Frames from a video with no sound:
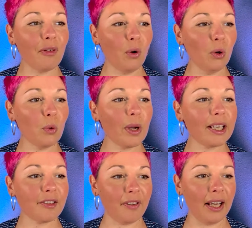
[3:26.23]

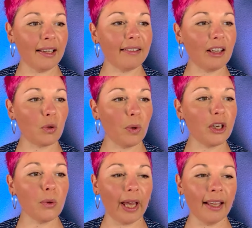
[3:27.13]
always felt that when
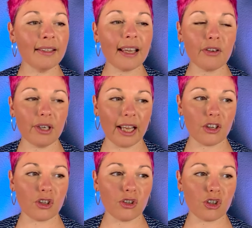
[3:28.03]
you end a
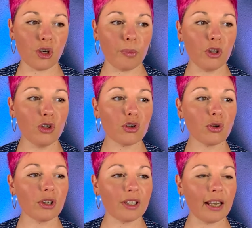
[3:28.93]
relationship, you
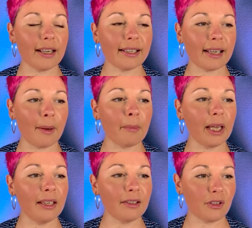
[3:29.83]
should take some
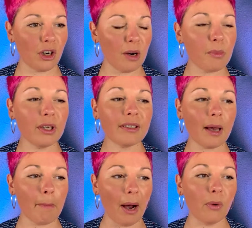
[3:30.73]
indeterminate
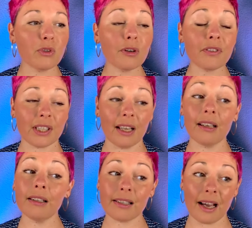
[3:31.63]
amount of
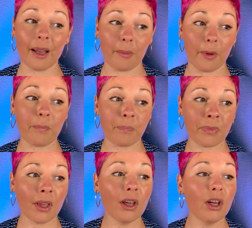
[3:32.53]
single time.
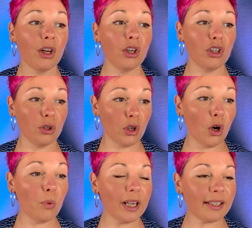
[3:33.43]
You
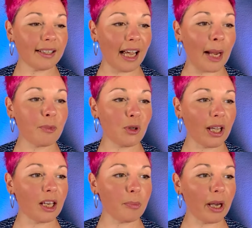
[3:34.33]
know it's time to
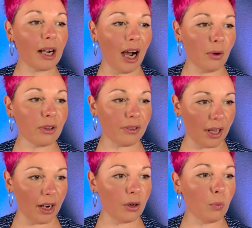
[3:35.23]
get back out
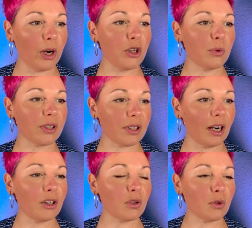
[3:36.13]
there when you
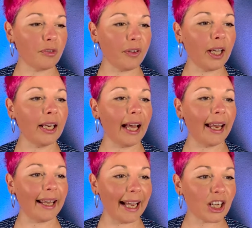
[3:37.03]
start to feel
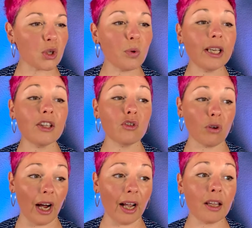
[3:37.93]
and actually
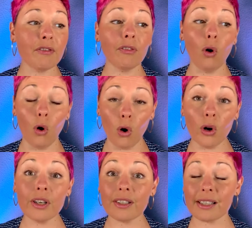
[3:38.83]
drive
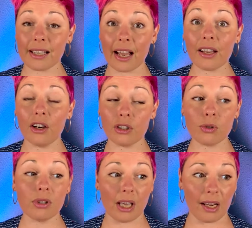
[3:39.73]
or desire
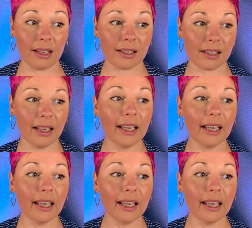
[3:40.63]
to date,